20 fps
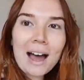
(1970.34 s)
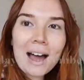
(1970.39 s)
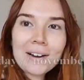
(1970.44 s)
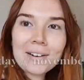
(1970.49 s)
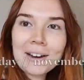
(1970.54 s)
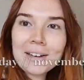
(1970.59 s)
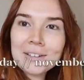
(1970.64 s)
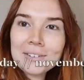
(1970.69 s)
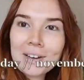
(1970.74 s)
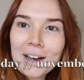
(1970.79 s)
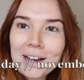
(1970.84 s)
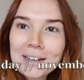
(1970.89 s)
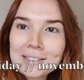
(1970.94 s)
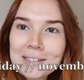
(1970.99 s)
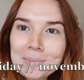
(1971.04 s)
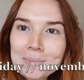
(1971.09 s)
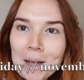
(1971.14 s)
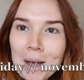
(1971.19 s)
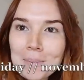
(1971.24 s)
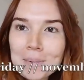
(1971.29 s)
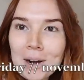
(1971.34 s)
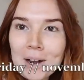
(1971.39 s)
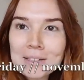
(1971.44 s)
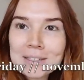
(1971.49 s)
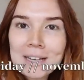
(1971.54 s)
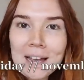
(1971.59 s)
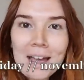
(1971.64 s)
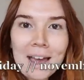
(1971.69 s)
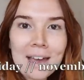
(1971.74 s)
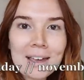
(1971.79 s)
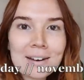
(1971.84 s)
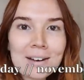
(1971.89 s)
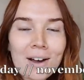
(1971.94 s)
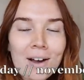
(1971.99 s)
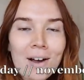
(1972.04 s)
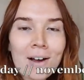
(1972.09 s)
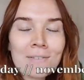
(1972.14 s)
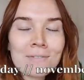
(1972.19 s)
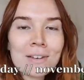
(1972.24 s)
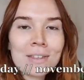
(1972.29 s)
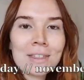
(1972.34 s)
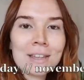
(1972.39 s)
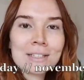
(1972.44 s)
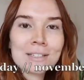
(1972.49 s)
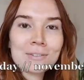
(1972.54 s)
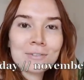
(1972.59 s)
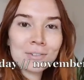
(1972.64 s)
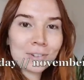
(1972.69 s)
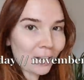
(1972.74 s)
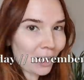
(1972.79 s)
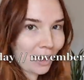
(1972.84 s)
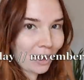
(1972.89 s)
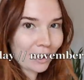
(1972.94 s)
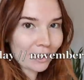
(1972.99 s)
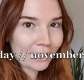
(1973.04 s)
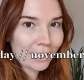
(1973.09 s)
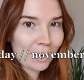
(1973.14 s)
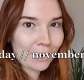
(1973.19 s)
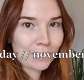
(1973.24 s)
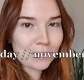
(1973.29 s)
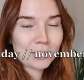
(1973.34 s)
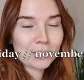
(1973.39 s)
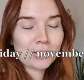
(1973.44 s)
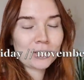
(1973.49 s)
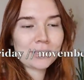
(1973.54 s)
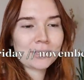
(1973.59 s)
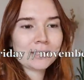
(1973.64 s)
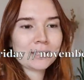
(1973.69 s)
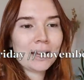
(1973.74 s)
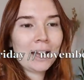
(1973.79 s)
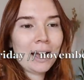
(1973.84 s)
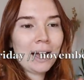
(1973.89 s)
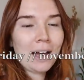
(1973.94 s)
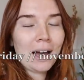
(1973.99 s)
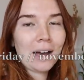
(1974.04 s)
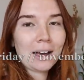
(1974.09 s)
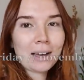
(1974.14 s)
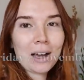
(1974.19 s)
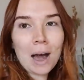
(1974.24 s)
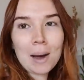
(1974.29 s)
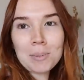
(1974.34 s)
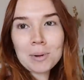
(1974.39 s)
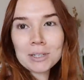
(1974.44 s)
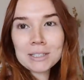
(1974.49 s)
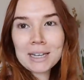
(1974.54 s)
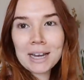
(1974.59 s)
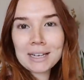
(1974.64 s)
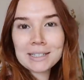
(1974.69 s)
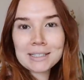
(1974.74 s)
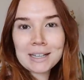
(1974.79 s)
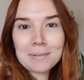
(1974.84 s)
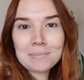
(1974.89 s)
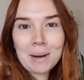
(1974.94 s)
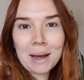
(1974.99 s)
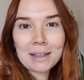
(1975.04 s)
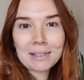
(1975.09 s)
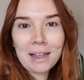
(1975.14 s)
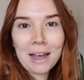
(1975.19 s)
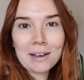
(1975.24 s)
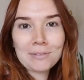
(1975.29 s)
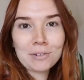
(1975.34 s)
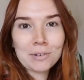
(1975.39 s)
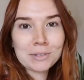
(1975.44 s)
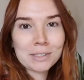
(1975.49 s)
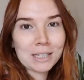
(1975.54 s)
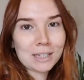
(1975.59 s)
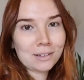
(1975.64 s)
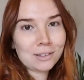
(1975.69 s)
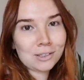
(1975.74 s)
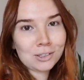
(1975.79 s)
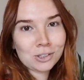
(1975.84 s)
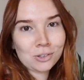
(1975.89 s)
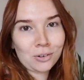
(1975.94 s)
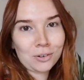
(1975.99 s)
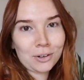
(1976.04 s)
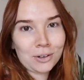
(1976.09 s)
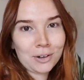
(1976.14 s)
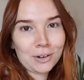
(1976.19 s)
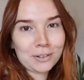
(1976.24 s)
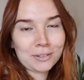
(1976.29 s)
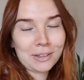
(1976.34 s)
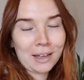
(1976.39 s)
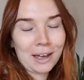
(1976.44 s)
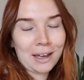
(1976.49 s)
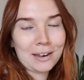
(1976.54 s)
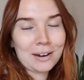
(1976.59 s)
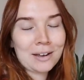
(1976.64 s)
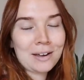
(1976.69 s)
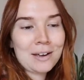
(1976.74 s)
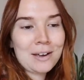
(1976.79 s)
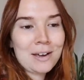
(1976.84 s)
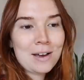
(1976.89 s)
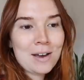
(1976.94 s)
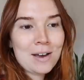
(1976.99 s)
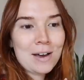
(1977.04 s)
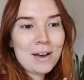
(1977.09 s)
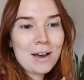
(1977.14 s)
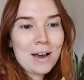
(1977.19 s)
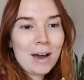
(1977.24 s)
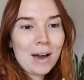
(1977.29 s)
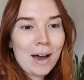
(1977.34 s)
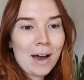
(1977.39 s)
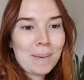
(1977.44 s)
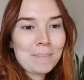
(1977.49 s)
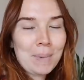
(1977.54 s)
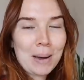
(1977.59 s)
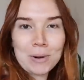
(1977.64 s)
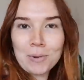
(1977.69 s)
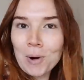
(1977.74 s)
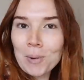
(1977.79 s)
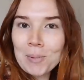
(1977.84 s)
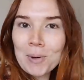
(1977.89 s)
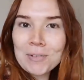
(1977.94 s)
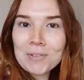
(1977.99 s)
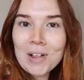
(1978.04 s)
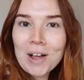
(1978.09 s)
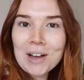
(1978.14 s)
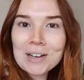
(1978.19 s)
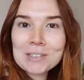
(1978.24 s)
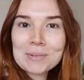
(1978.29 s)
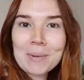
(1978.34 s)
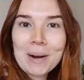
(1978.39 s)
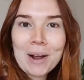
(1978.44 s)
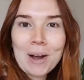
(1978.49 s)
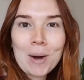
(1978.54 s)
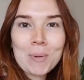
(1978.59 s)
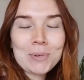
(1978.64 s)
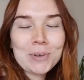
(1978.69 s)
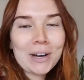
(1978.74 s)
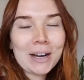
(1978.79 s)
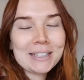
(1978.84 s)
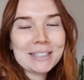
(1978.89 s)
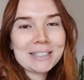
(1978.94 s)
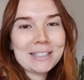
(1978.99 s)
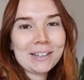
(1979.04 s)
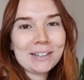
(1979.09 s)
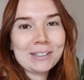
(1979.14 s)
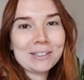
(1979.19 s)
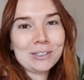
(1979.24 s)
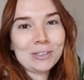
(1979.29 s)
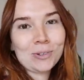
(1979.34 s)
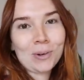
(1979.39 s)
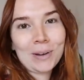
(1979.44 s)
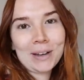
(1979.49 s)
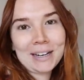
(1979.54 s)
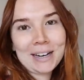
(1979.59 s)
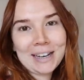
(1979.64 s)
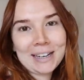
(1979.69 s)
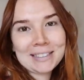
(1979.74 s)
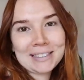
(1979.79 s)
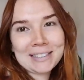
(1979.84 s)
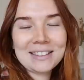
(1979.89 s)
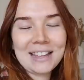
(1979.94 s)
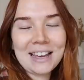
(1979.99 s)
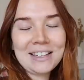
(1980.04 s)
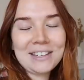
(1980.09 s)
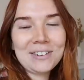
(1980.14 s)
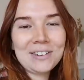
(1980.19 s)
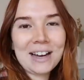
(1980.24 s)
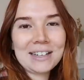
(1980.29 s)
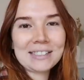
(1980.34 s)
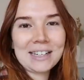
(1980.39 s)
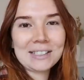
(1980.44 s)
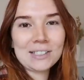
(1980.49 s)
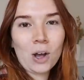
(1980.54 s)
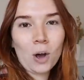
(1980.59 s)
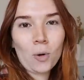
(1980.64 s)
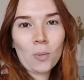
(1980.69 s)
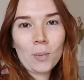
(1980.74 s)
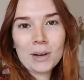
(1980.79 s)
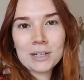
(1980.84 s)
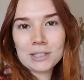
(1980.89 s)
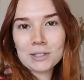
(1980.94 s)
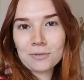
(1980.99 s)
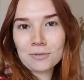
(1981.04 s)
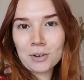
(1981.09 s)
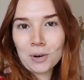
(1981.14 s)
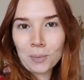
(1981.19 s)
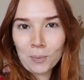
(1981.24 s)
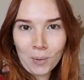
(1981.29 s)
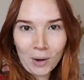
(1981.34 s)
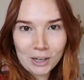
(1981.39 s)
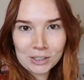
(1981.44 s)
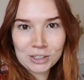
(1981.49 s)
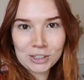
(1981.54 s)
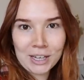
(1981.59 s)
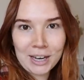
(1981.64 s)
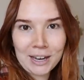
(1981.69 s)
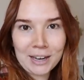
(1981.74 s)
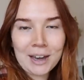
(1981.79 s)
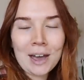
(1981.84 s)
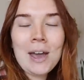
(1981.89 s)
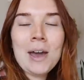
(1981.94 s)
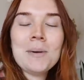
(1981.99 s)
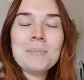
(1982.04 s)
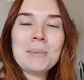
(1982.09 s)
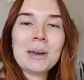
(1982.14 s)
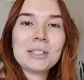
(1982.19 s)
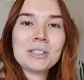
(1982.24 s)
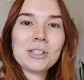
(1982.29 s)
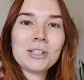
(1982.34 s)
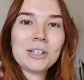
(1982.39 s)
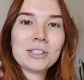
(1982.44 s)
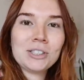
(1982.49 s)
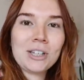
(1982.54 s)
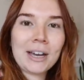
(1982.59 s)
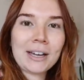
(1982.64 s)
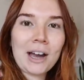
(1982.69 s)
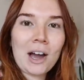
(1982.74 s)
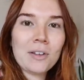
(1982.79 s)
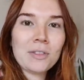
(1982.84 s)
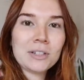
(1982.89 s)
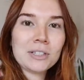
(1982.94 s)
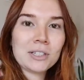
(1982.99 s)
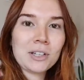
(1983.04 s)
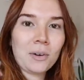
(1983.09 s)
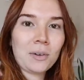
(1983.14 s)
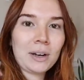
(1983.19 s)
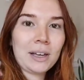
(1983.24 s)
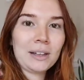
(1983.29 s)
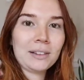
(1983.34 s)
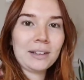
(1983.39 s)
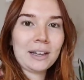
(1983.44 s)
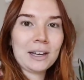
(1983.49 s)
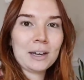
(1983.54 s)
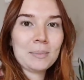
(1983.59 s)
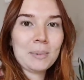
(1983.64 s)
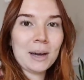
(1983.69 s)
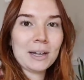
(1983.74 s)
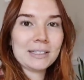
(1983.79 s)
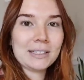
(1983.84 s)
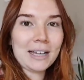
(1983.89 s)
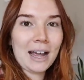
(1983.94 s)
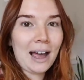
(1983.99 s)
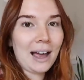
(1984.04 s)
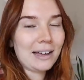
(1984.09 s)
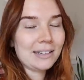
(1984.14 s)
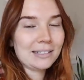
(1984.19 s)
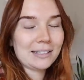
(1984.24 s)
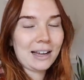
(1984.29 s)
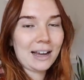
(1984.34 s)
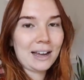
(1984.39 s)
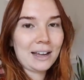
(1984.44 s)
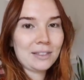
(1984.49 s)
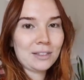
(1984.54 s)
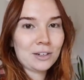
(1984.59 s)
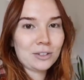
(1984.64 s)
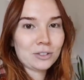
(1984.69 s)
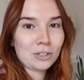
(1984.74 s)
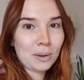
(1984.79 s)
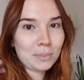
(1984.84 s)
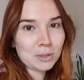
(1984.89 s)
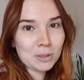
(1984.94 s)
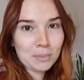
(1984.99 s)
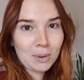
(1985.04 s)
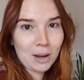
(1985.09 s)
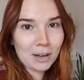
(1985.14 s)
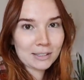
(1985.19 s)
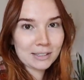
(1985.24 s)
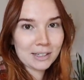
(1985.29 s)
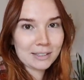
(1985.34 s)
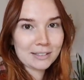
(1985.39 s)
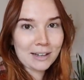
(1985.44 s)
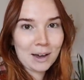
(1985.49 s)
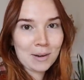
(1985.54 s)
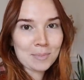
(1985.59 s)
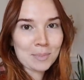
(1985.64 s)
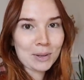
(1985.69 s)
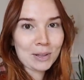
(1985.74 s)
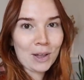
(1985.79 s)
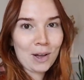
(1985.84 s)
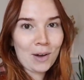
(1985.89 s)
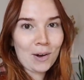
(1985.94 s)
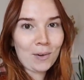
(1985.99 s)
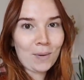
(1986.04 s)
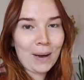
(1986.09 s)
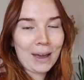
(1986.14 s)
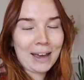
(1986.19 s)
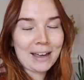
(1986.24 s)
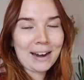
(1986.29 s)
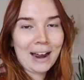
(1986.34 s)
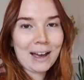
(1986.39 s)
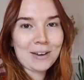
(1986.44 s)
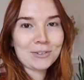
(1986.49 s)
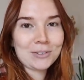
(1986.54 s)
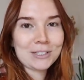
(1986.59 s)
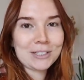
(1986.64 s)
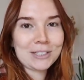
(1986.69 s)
Alright you guys, I'm coming on to end off this vlog. It was just a couple days in my life. It was a little shorter than my normal vlogs, but I hope you guys still enjoyed it. Thank you guys as always for watching. Make sure to check out the Sony Link Buds S in the description box down below, and I will